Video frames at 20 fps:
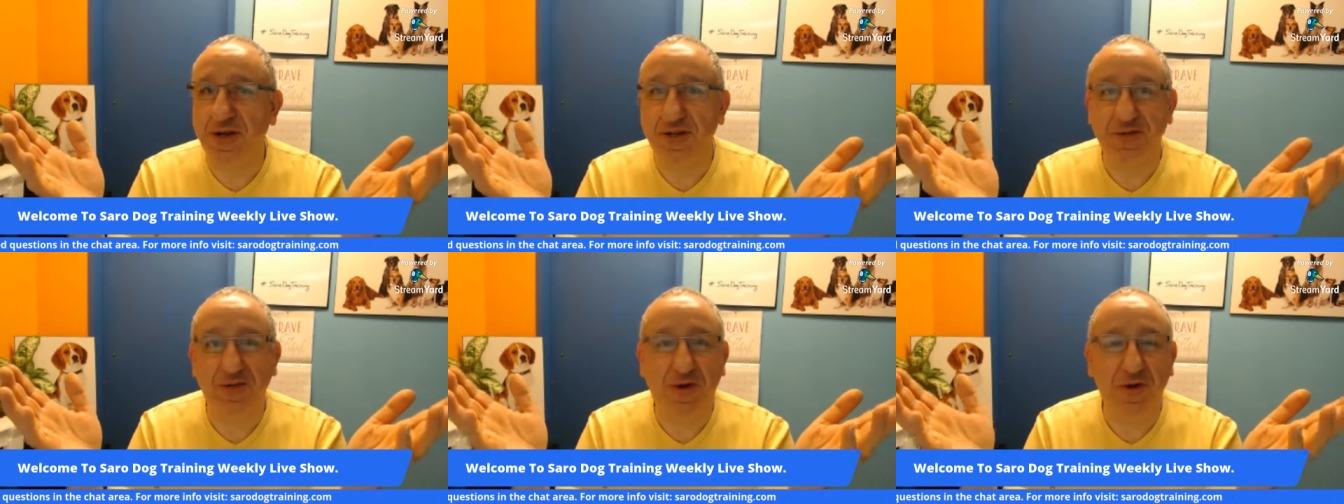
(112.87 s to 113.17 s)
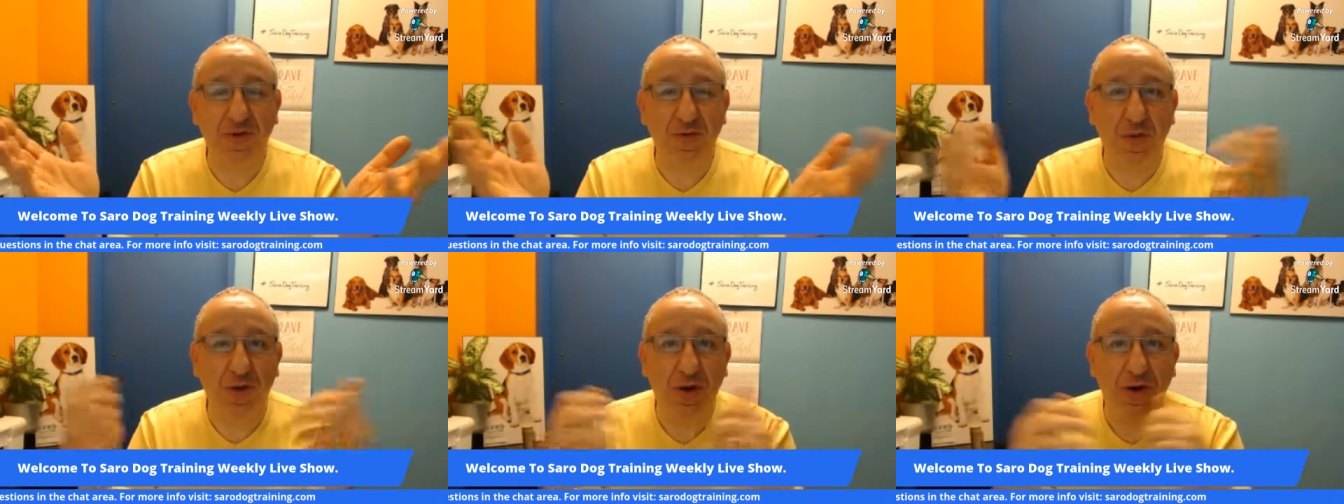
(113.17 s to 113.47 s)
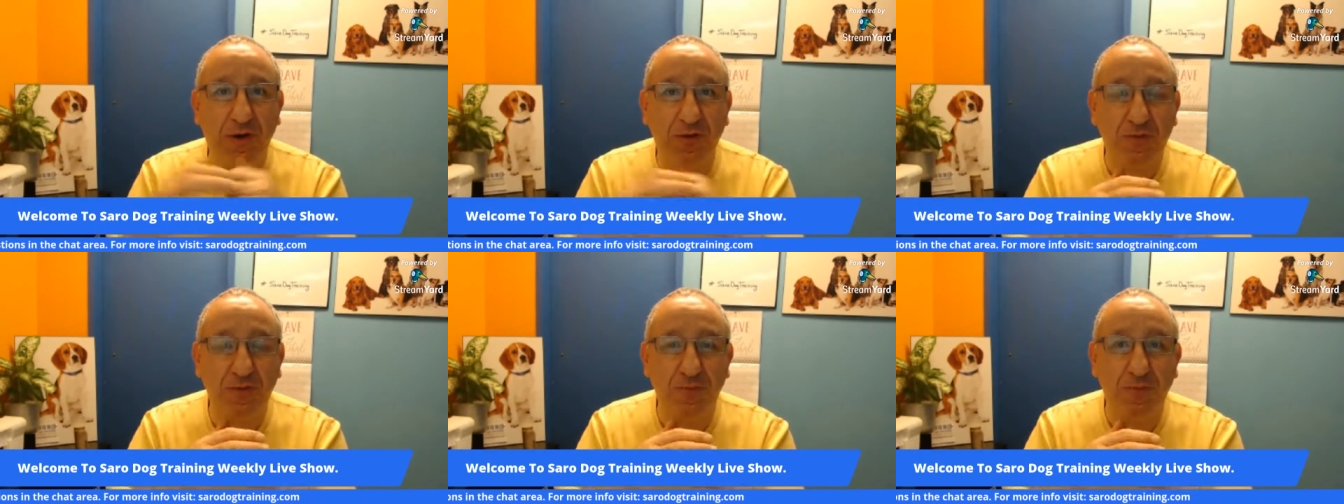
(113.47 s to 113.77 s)
and dog
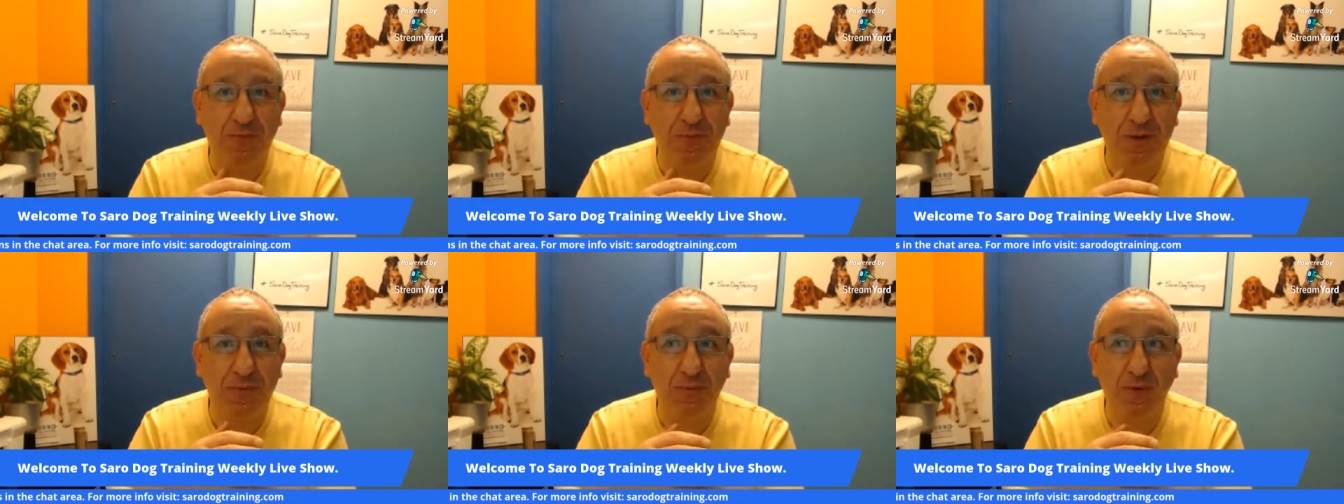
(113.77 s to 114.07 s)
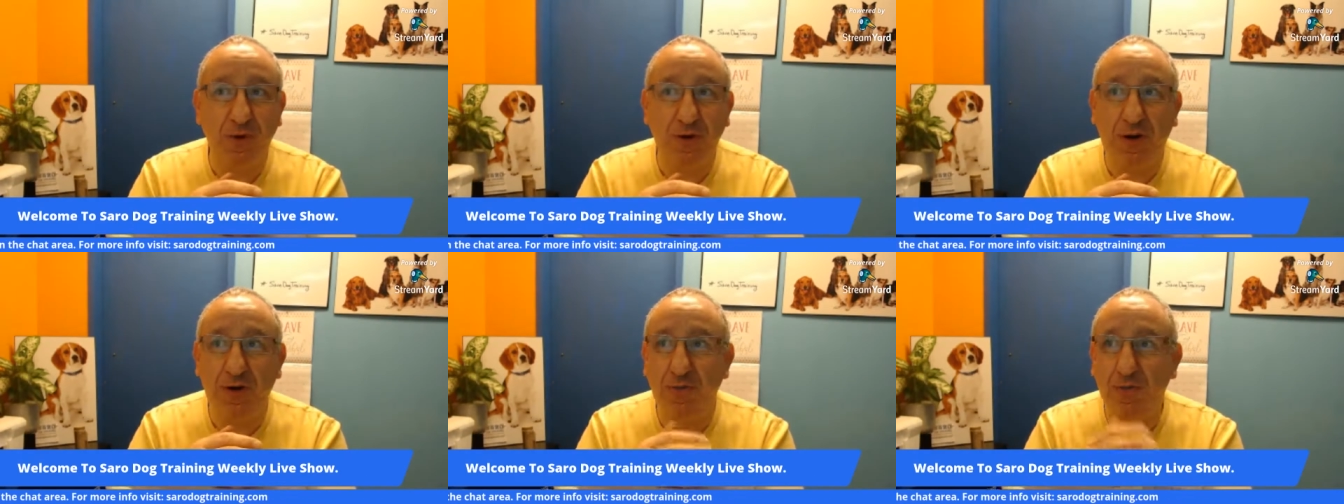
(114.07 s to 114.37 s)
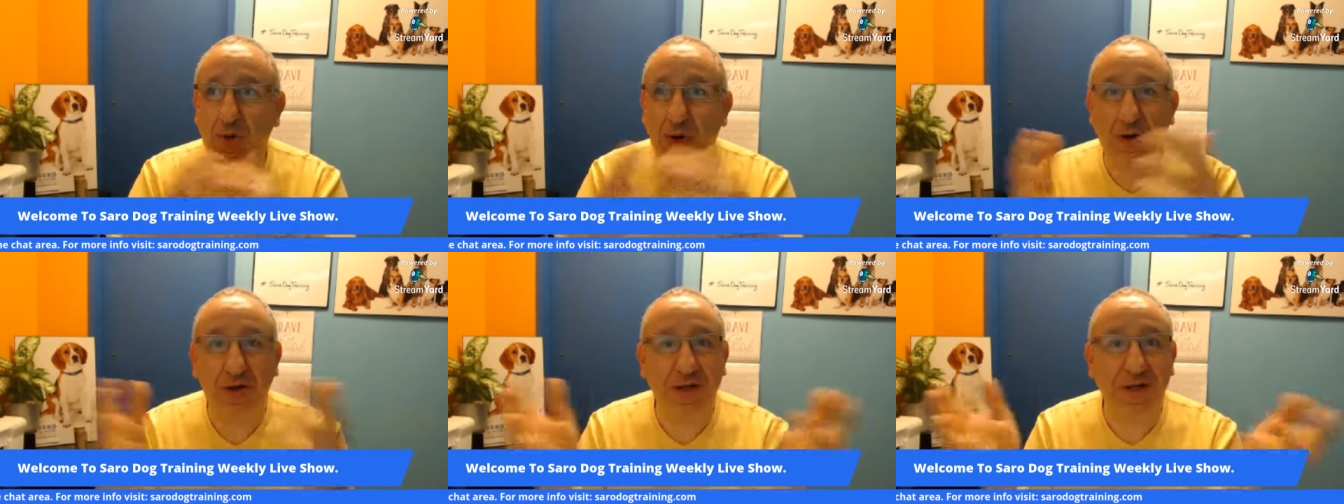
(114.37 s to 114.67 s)
walk people are
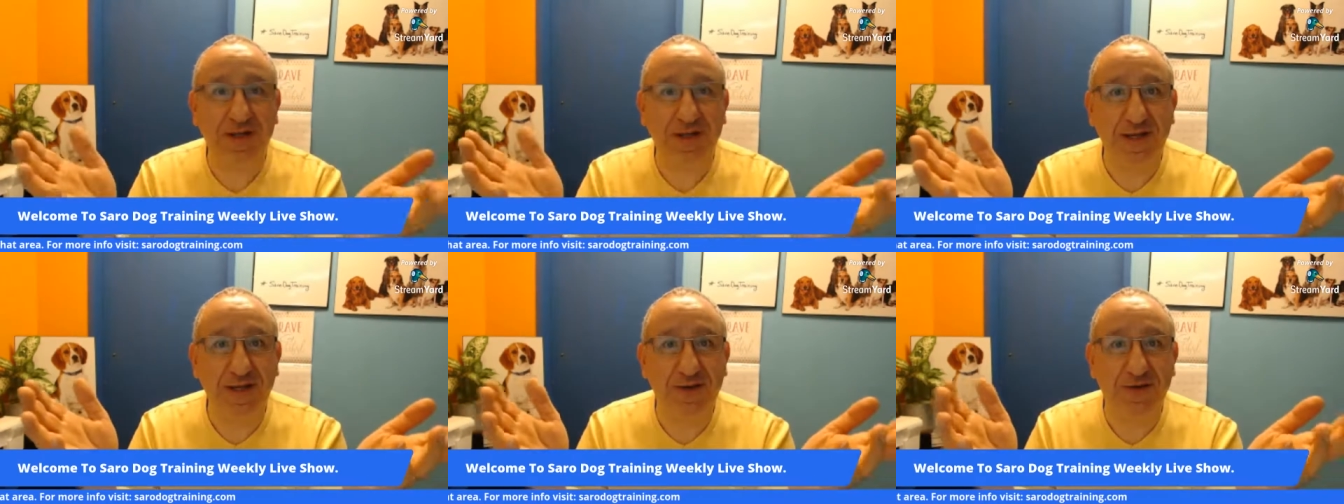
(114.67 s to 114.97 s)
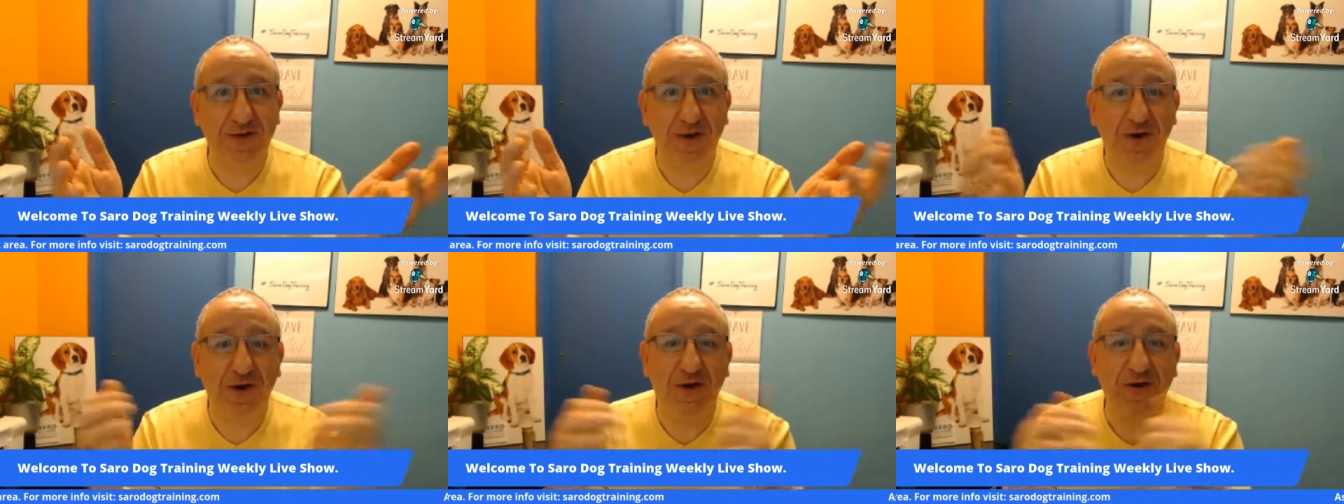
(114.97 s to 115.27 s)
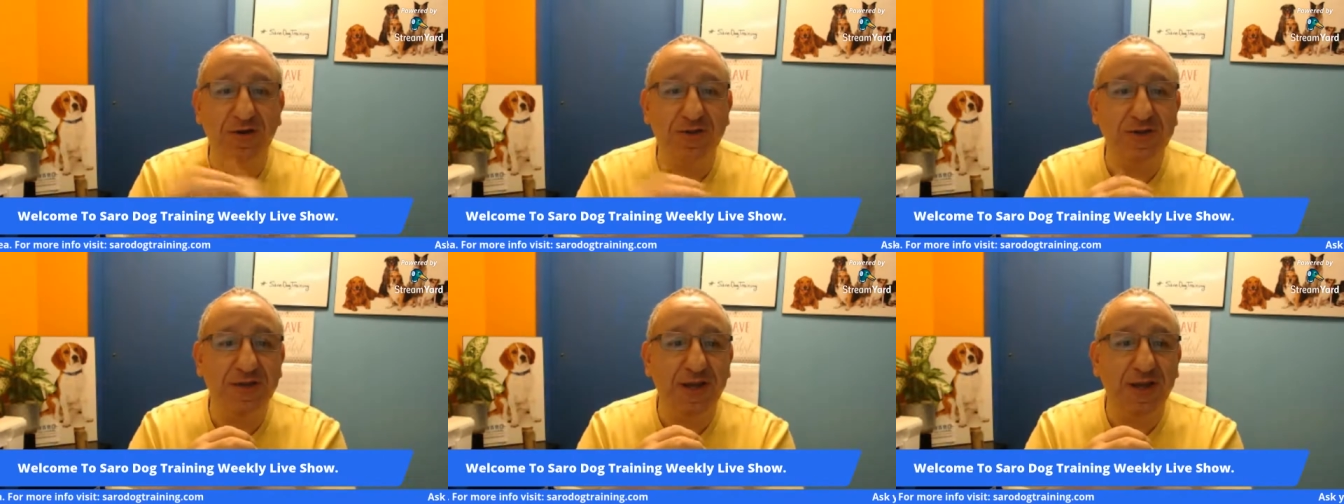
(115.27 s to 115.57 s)
walking their
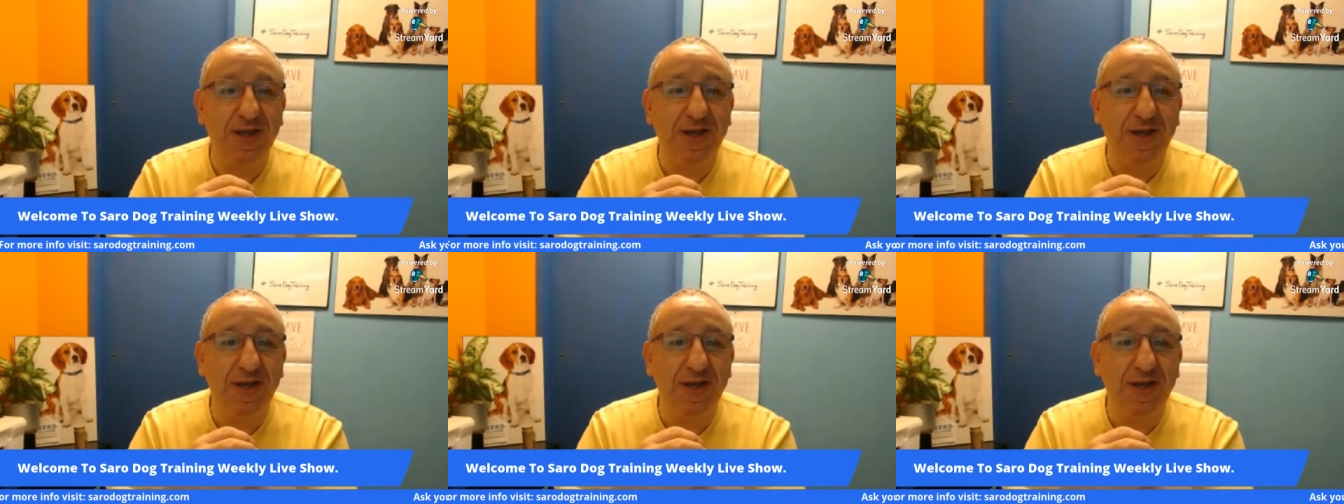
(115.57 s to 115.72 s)
dogs.